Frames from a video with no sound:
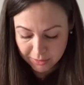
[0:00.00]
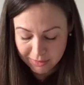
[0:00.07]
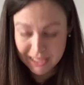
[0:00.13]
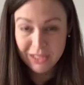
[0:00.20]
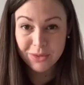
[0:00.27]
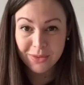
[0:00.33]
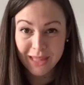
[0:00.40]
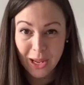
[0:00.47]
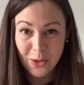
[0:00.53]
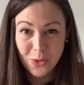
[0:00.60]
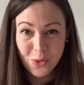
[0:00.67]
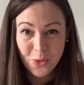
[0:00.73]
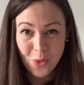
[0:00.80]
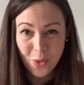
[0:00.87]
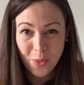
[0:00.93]
or make sure they're
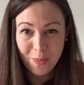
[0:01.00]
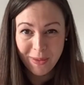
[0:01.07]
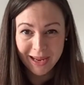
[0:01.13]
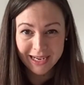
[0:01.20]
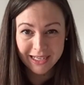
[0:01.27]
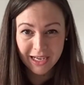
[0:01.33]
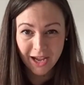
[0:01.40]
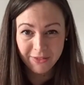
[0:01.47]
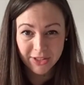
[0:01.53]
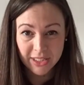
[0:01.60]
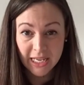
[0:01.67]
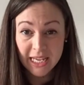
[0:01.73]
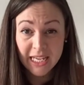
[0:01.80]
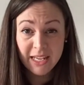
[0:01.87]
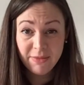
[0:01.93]
all being covered.